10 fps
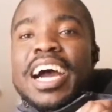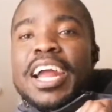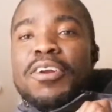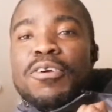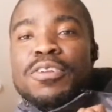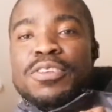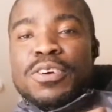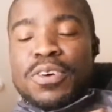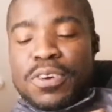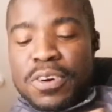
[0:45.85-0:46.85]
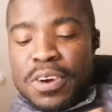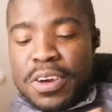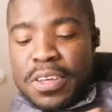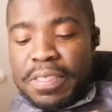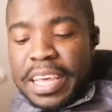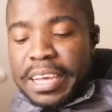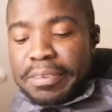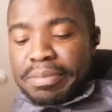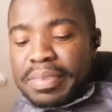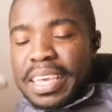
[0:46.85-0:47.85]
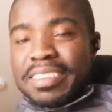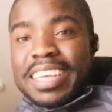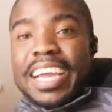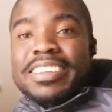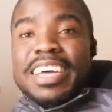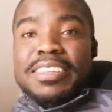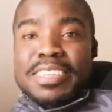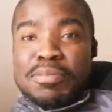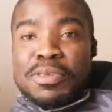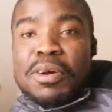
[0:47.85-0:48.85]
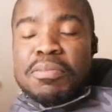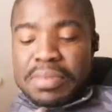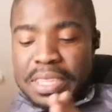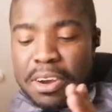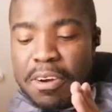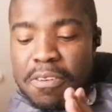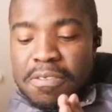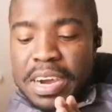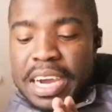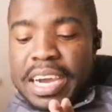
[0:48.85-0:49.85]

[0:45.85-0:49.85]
and also the signs and symptoms of